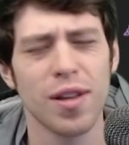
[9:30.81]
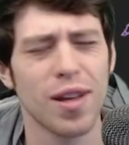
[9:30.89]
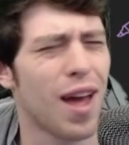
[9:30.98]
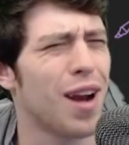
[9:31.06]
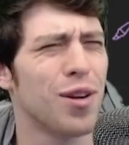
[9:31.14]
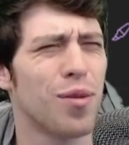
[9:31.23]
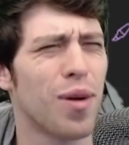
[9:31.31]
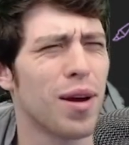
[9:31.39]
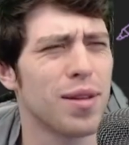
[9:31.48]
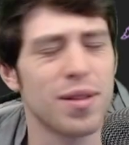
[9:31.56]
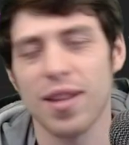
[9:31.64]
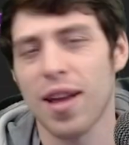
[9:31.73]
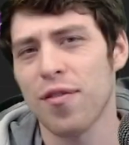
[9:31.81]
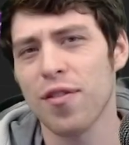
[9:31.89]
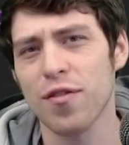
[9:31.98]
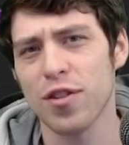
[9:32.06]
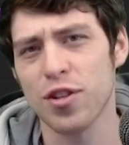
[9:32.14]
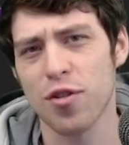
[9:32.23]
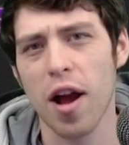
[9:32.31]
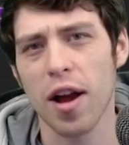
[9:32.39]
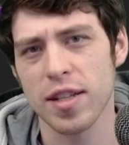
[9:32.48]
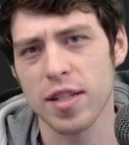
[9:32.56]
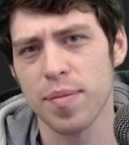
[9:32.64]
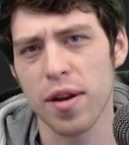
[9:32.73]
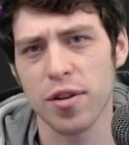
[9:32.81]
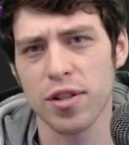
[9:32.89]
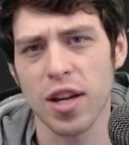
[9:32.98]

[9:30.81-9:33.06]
like, I don't know why, I feel like Vidrock is a better